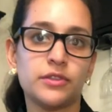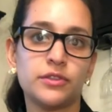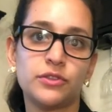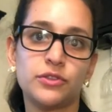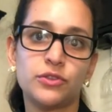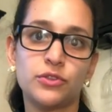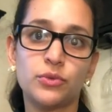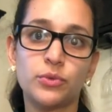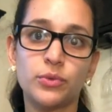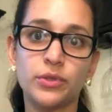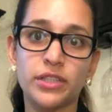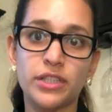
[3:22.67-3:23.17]

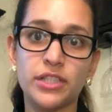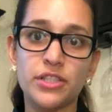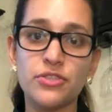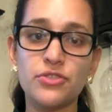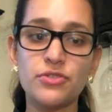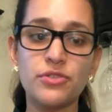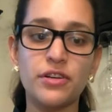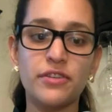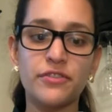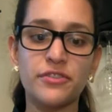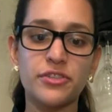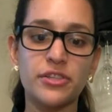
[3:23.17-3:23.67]
So what I
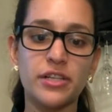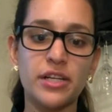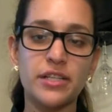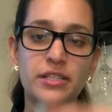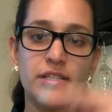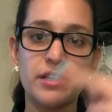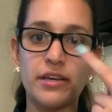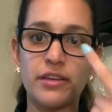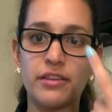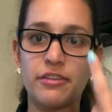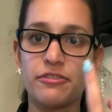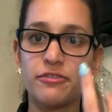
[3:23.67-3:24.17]
do after I
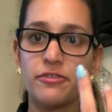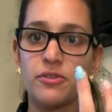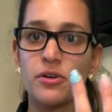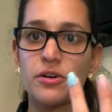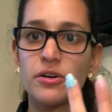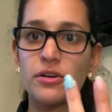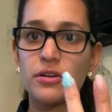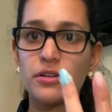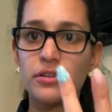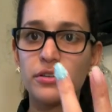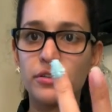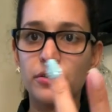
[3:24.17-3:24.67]
take the
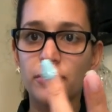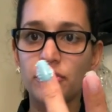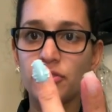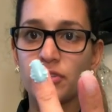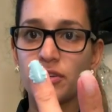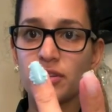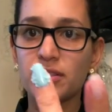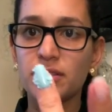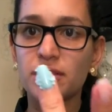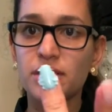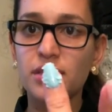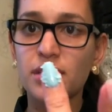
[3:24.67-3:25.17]
foil, you
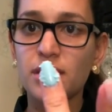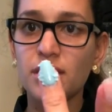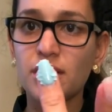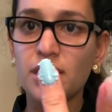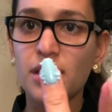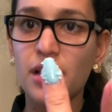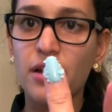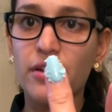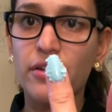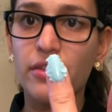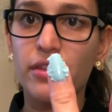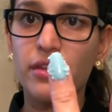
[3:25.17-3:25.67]
can see
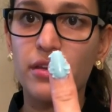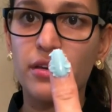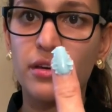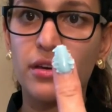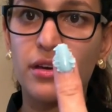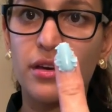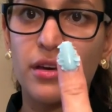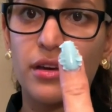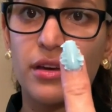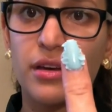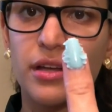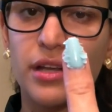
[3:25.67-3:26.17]
how
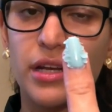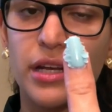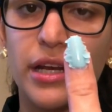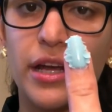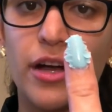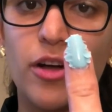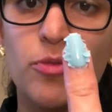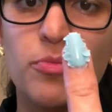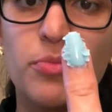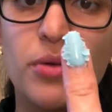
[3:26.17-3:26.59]
the nail